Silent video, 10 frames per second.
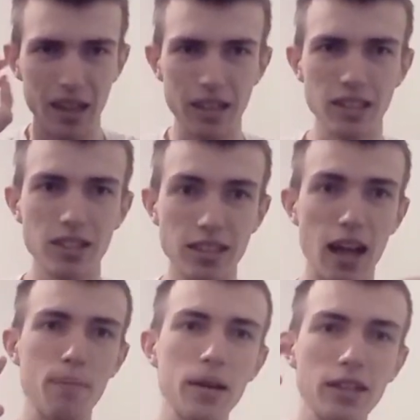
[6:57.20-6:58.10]

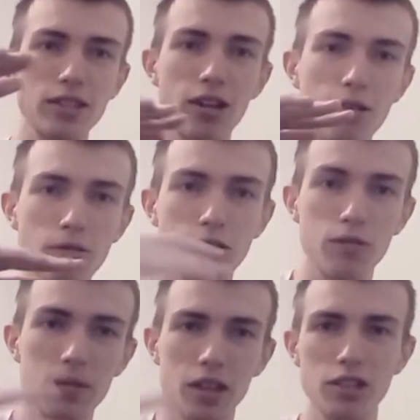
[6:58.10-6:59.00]
stepping stone to
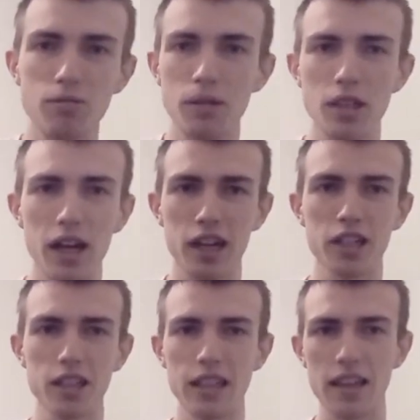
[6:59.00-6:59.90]
what the Switch
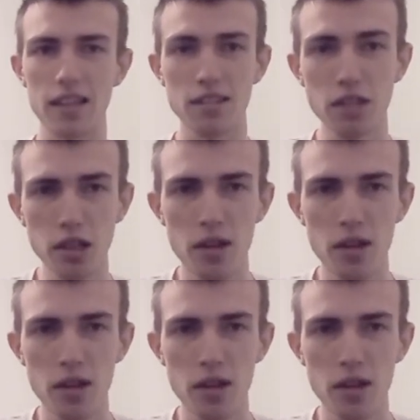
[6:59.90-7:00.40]
actually is.